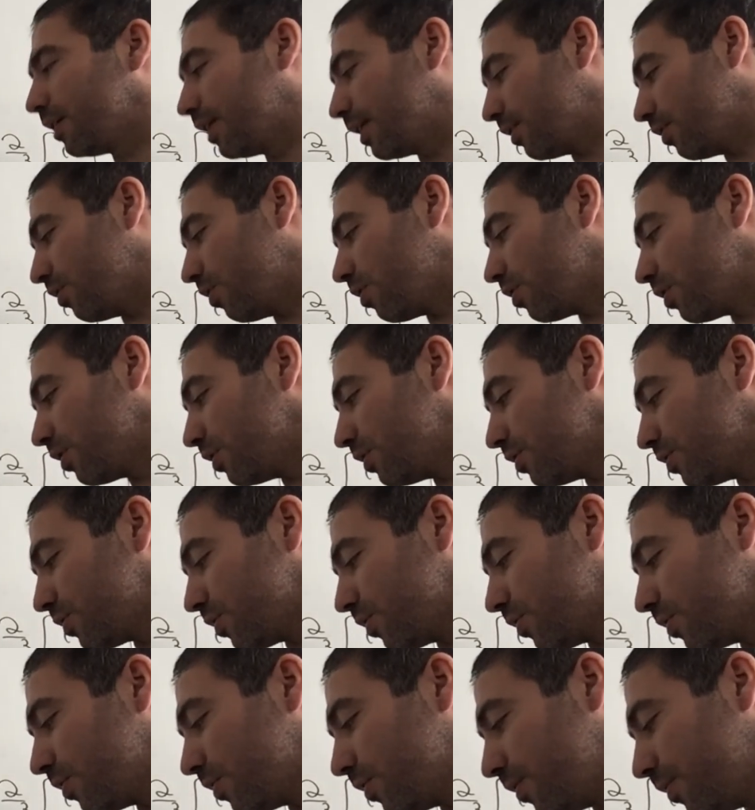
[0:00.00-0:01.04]
long.
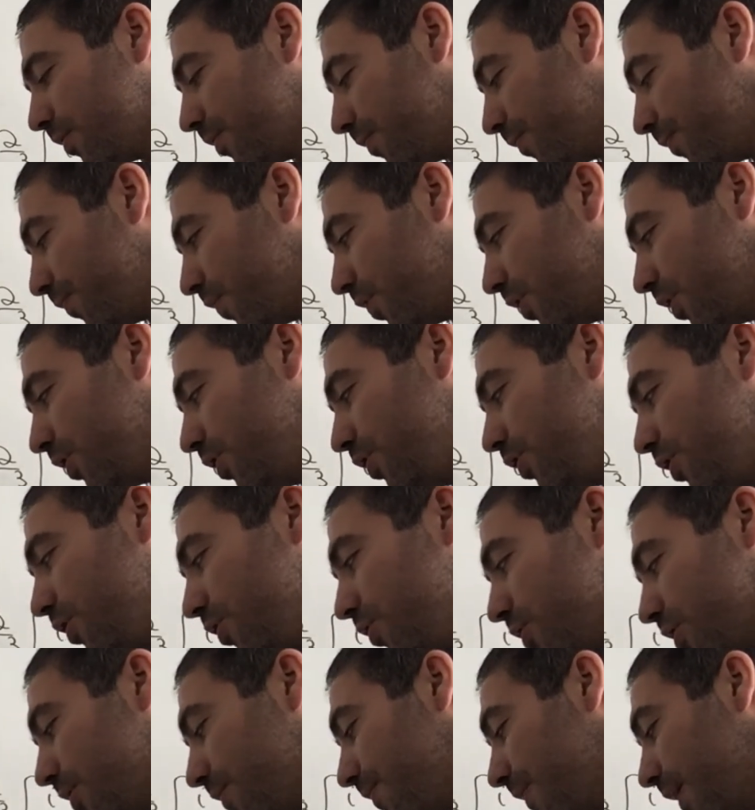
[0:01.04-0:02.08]
So you can
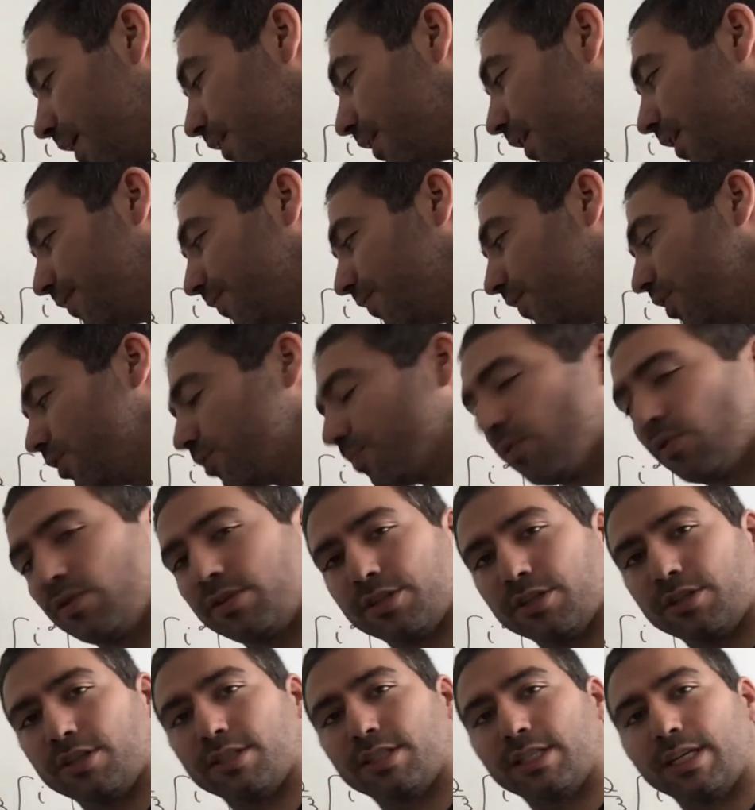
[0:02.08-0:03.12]
use the fact that if the exponents
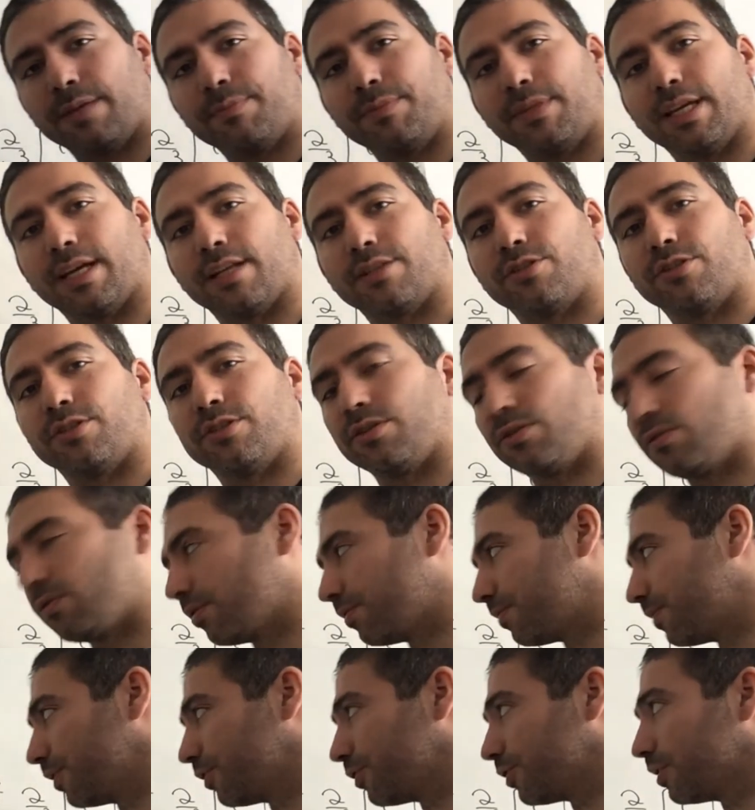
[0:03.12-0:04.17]
are the same, the answer is the
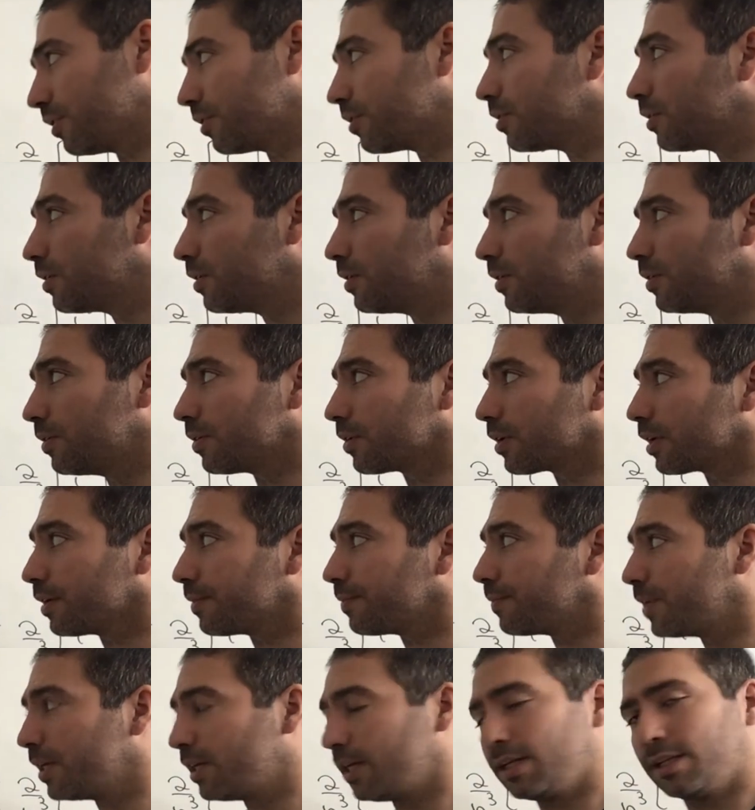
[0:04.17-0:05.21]
coefficient. Okay,
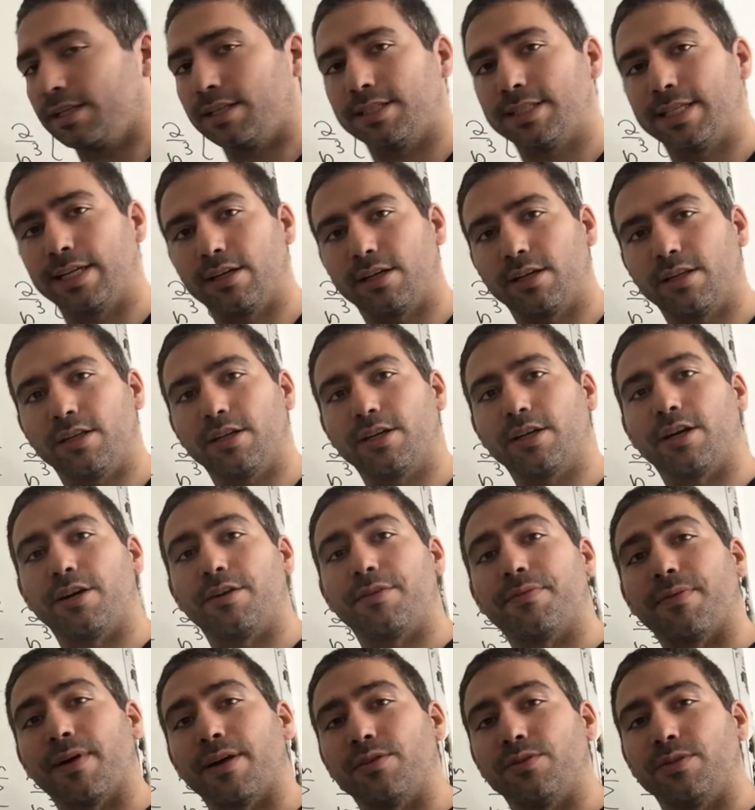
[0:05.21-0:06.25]
let's take a look at our
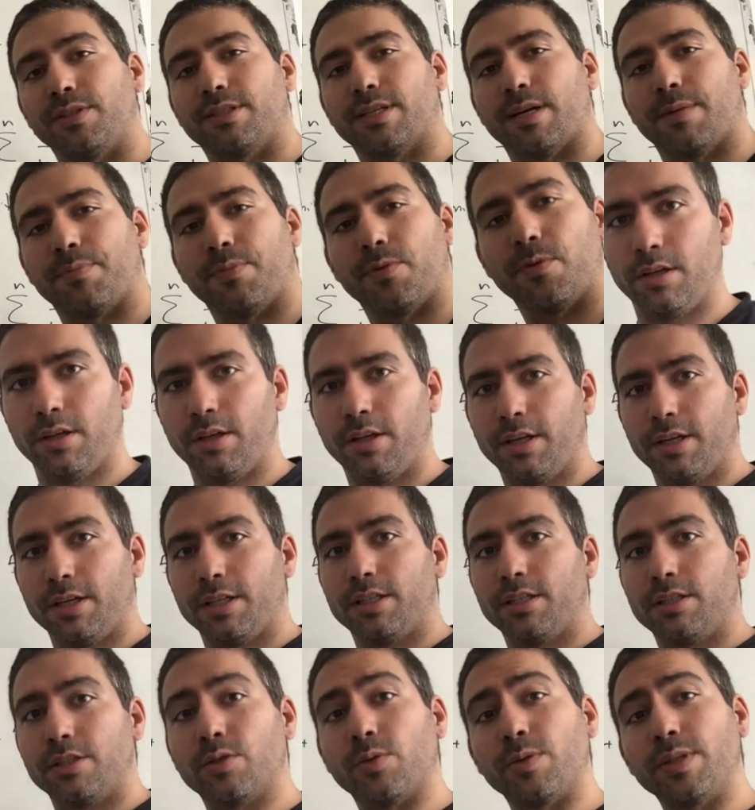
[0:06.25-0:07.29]
final example.
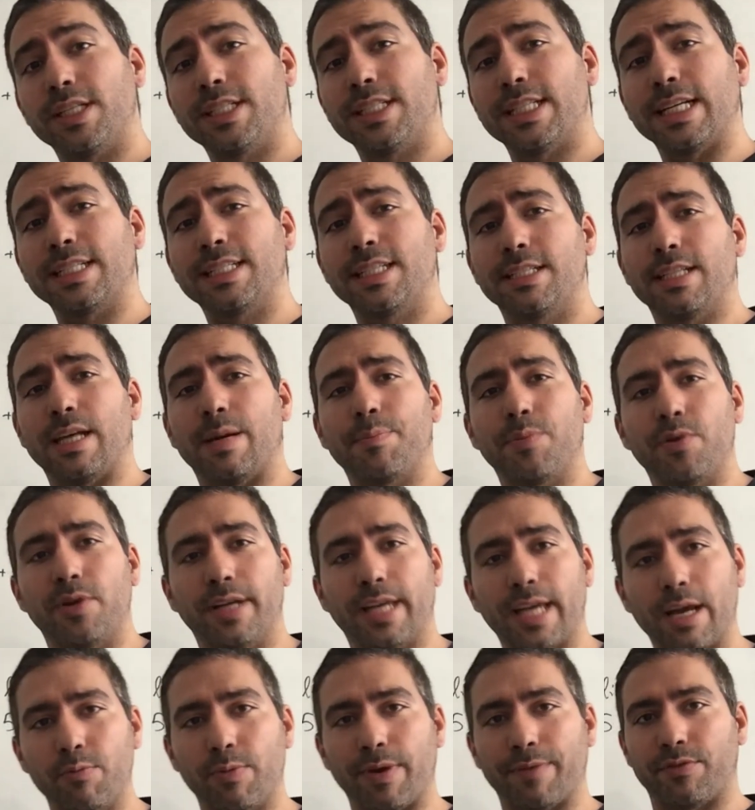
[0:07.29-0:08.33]
So in this next example,
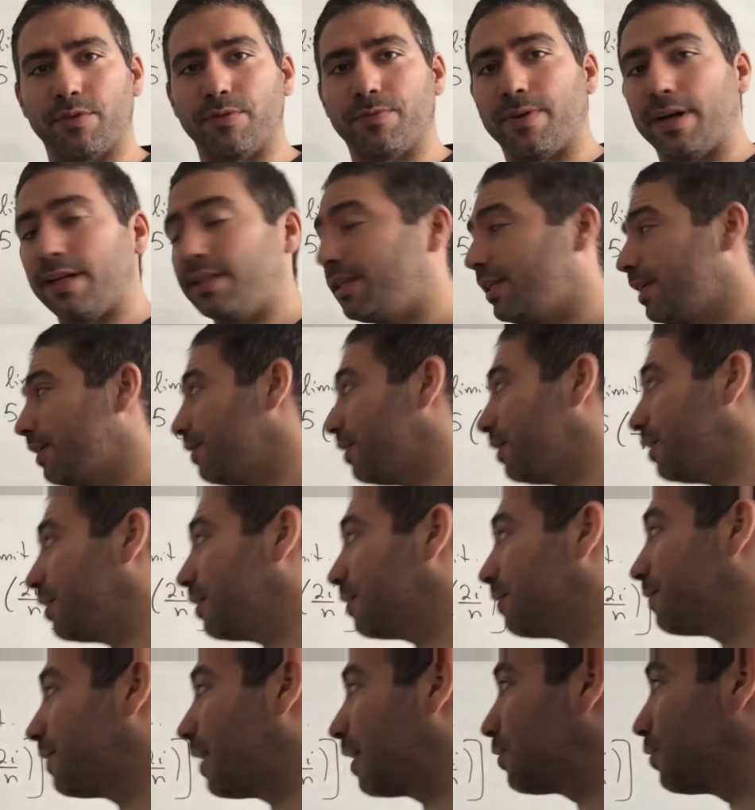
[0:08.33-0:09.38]
again, we have to find the
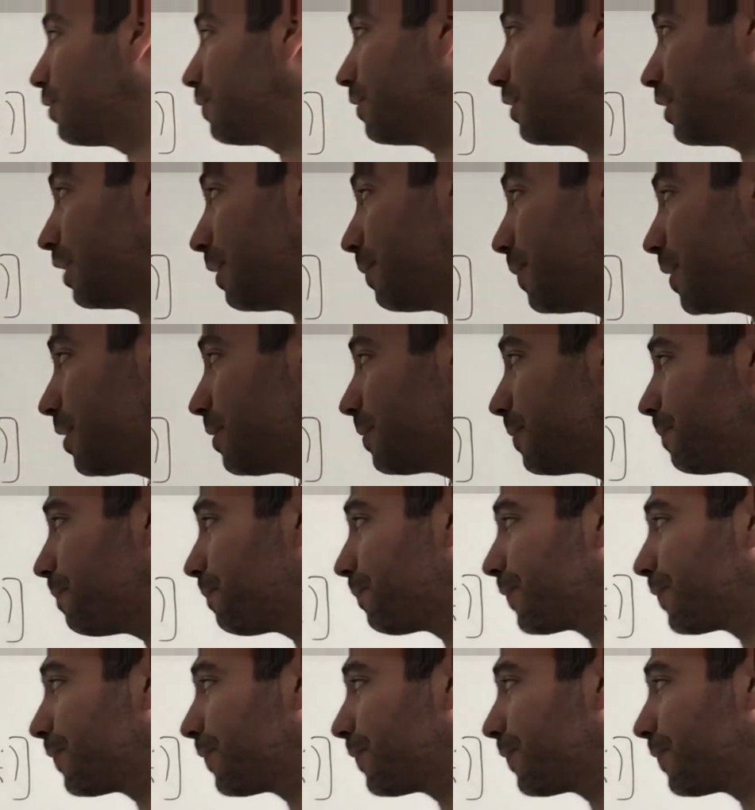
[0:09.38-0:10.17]
value of the limit.